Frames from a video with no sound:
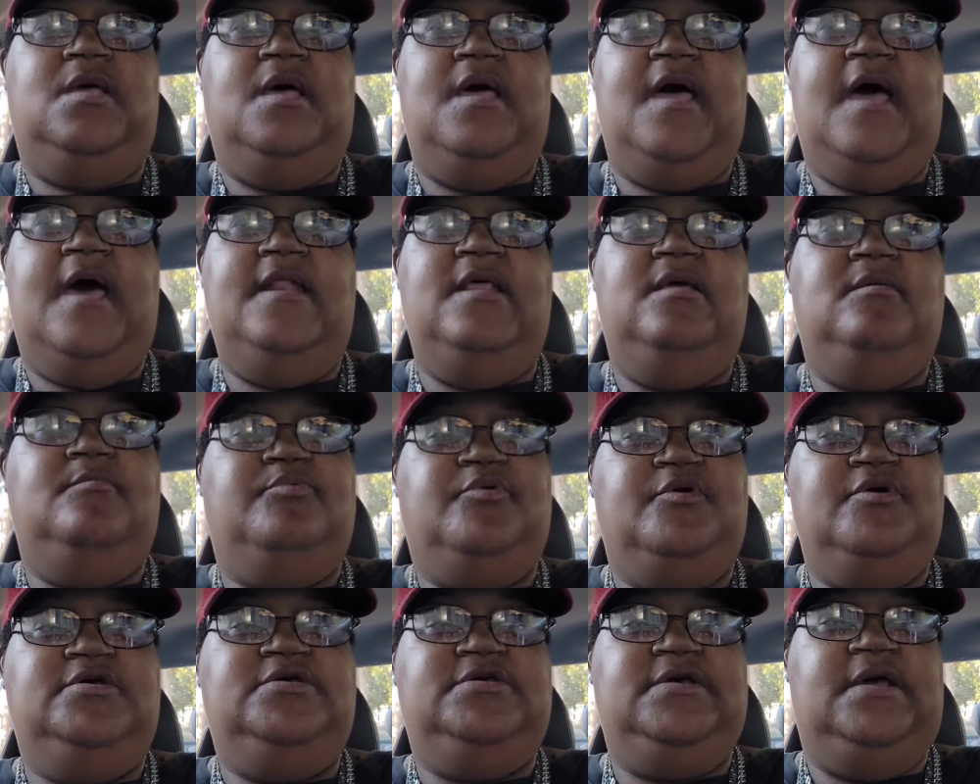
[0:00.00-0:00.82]
I didn't
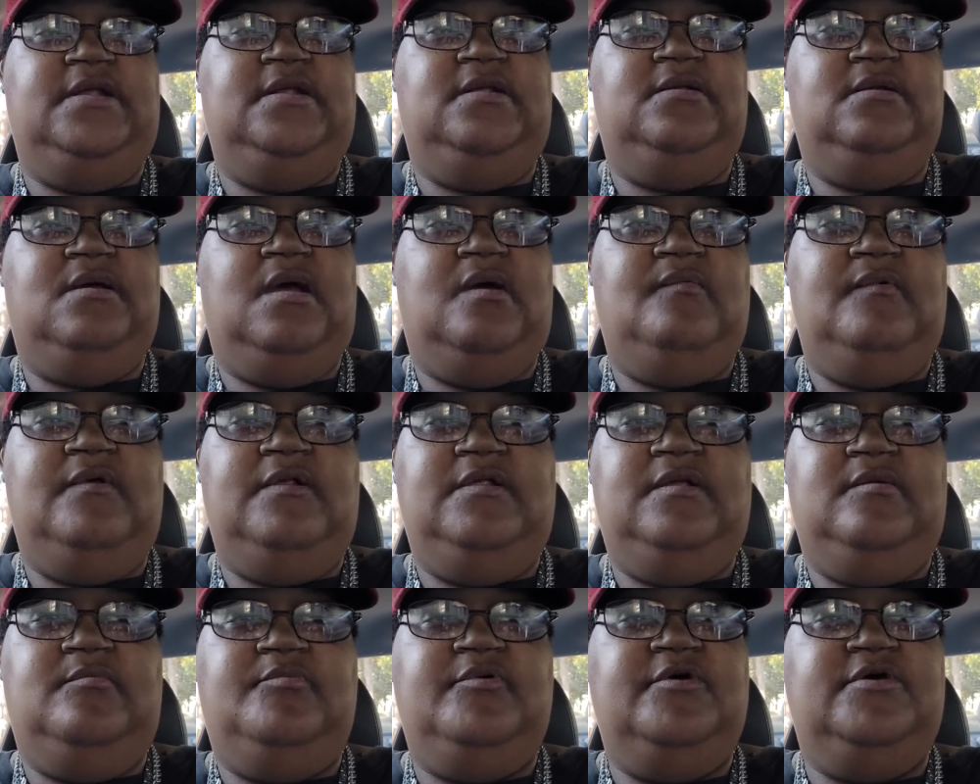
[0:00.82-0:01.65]
appreciate it. I really
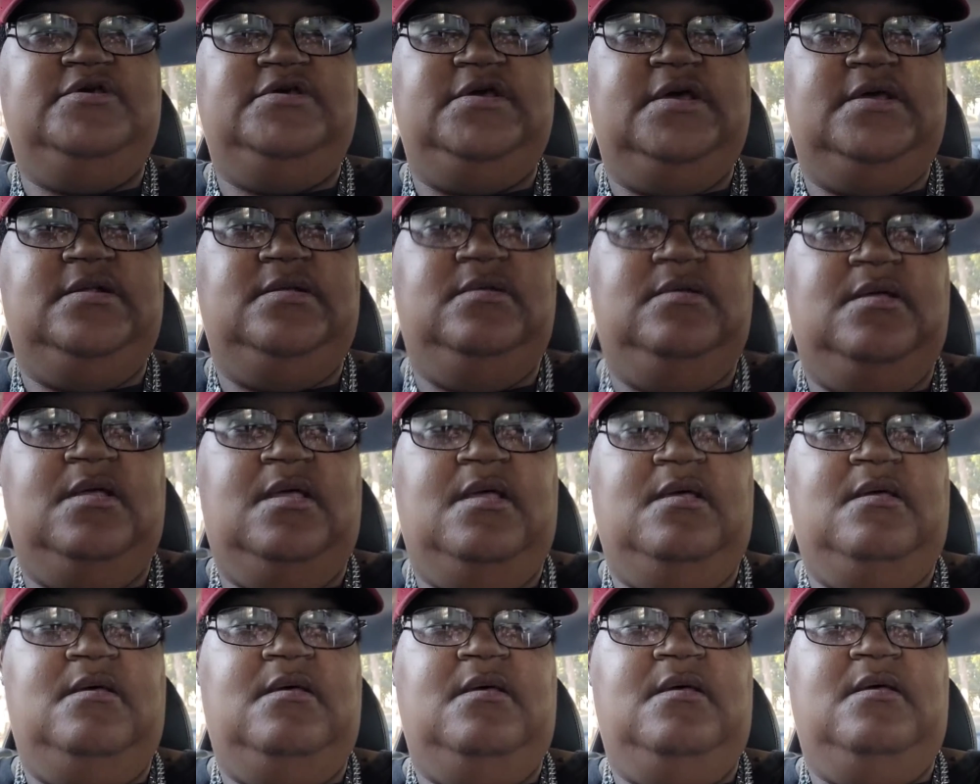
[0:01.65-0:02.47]
didn't appreciate it.
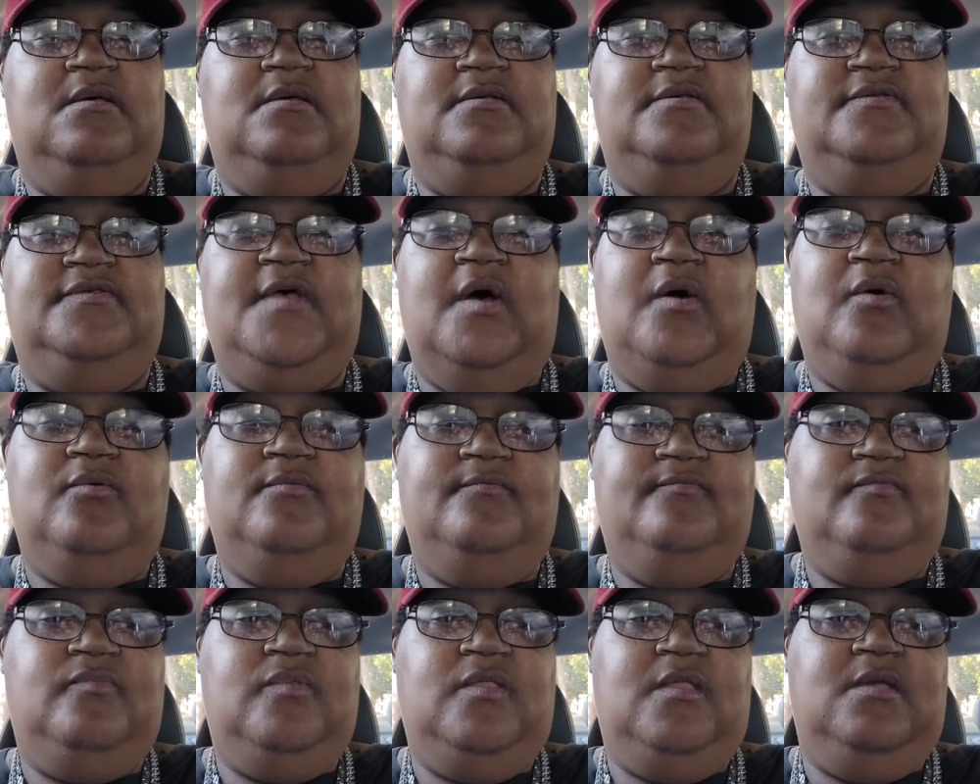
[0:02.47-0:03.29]
So
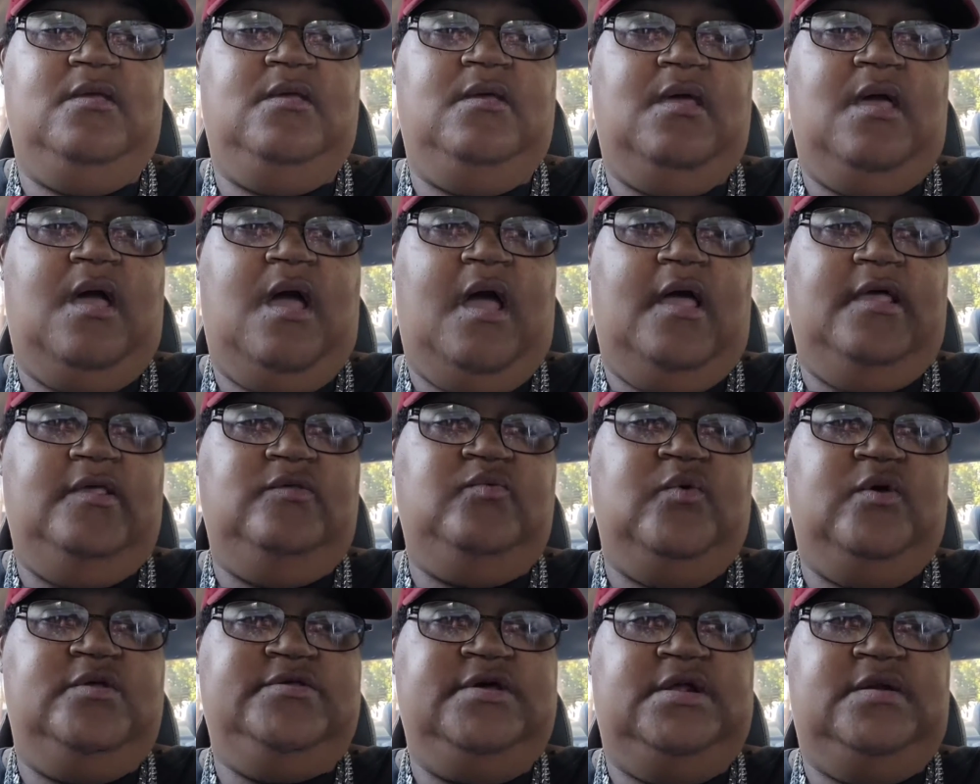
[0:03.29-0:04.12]
I just
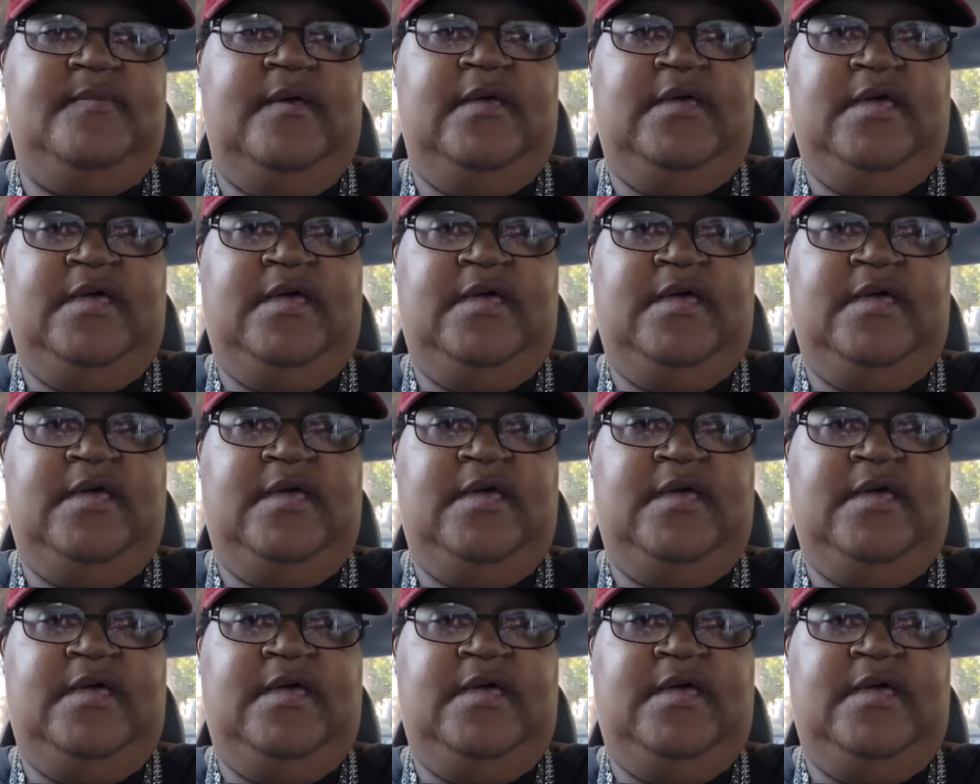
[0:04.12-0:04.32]
want y'all to be